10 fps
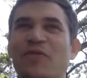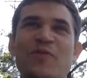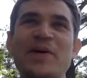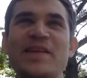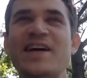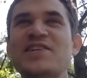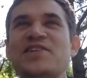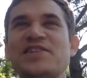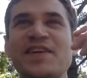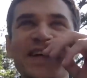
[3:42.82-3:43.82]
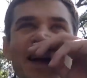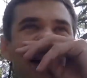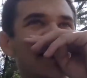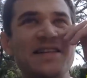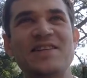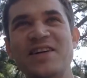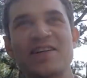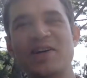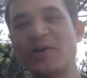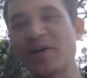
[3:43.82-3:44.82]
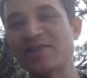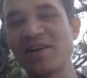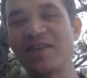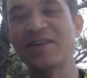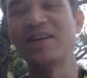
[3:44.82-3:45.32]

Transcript: for me, the kitchen is like next to the Dunkin' Donuts, so